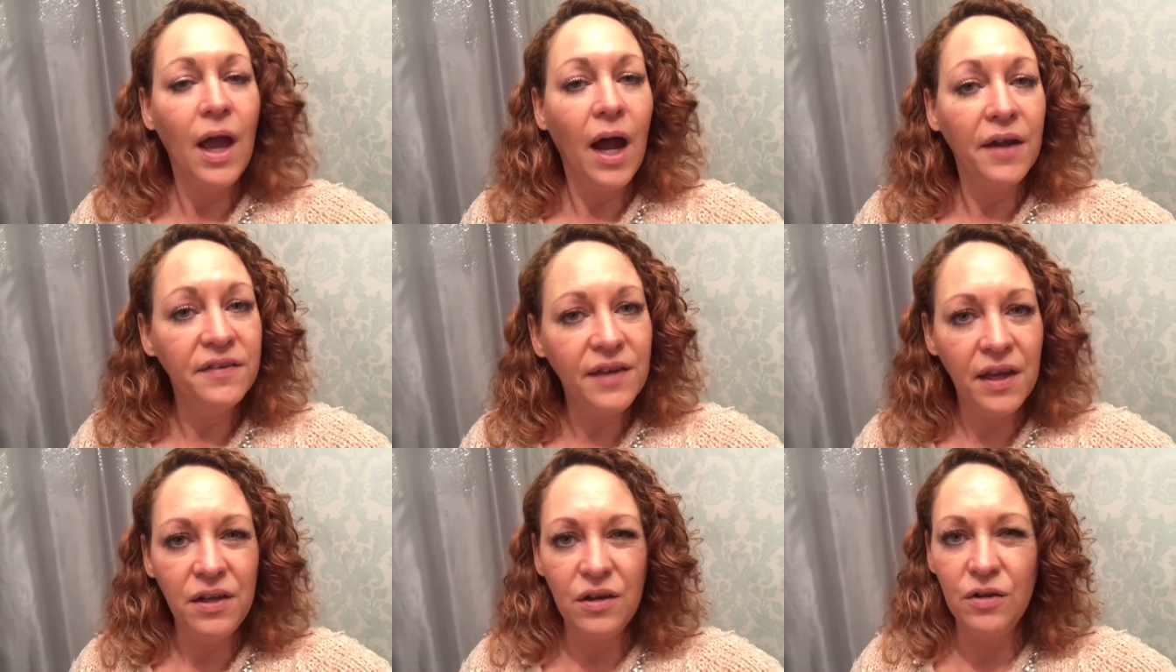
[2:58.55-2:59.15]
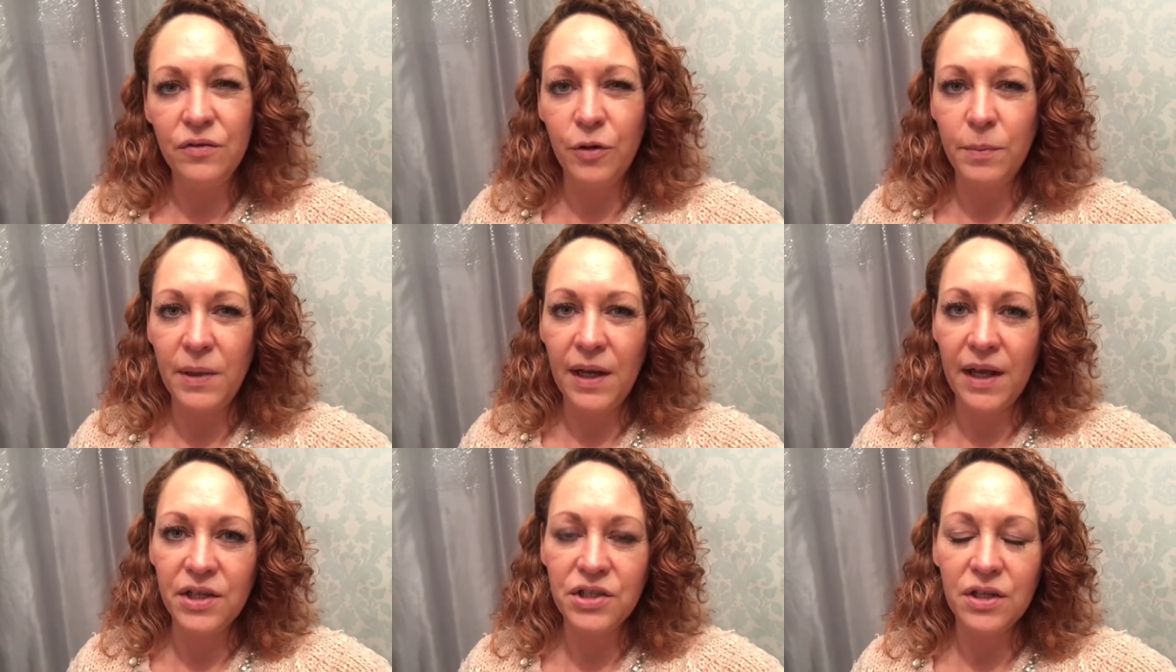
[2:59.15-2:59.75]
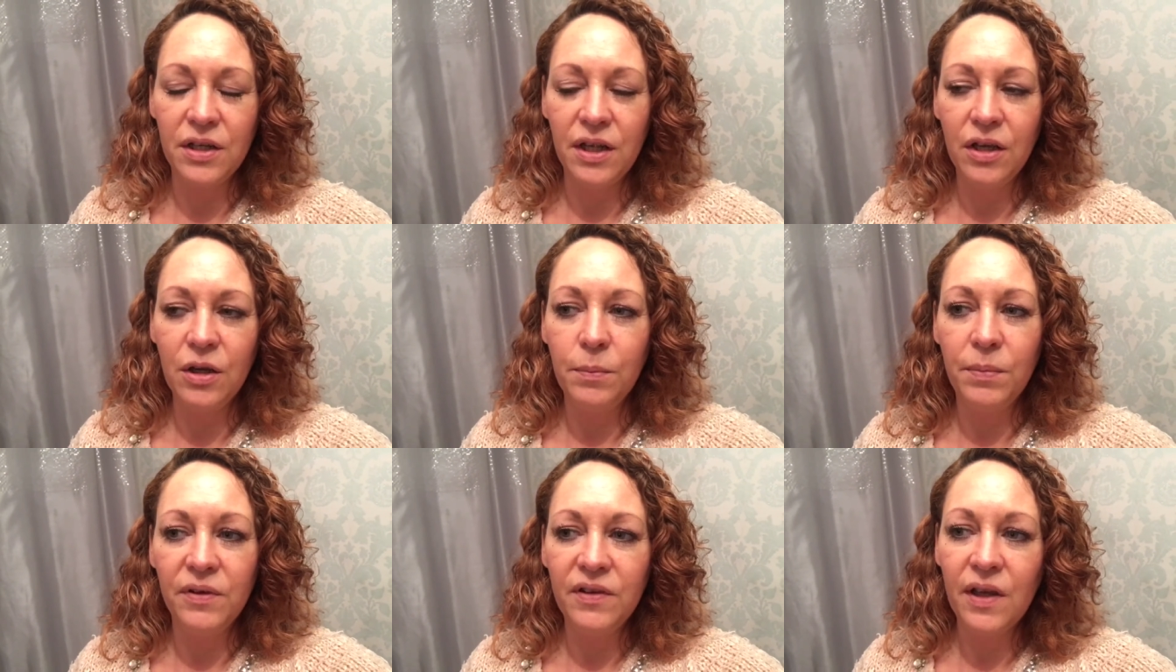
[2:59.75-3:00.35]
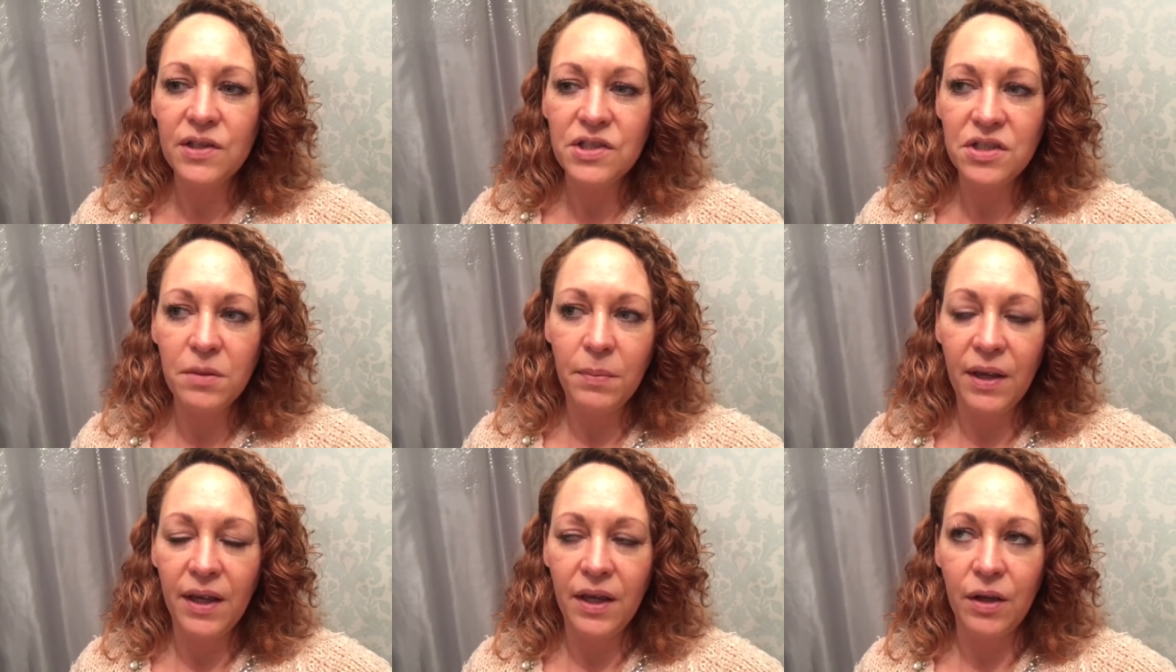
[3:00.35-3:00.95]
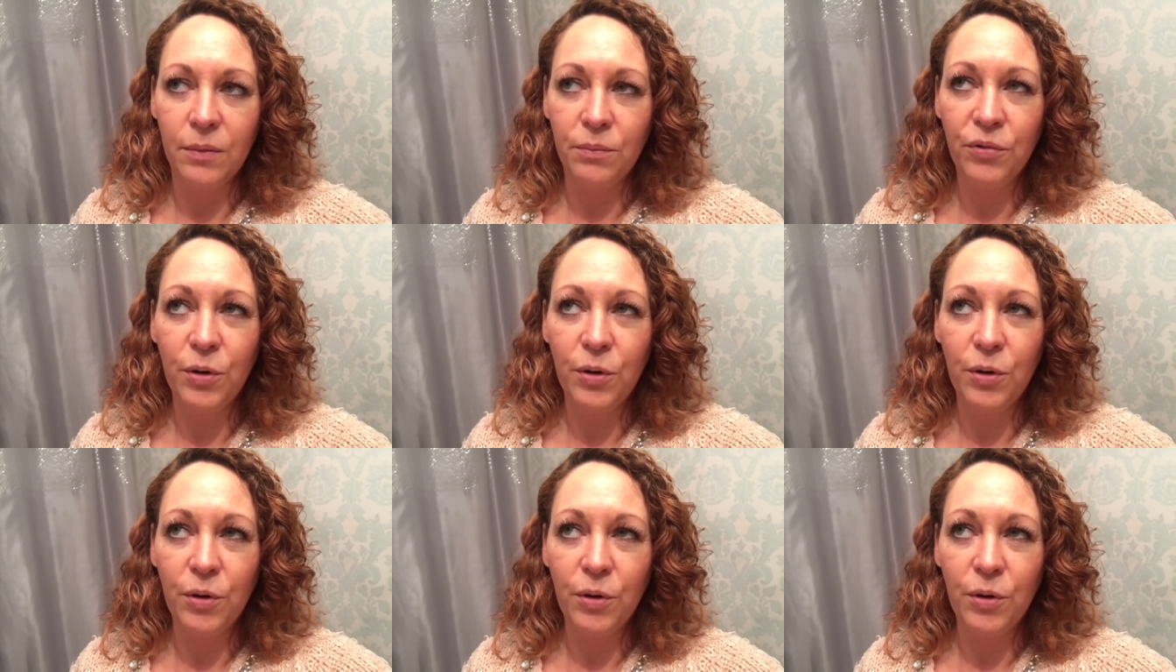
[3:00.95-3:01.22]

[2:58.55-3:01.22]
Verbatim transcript: I say new formulation, it could potentially be, it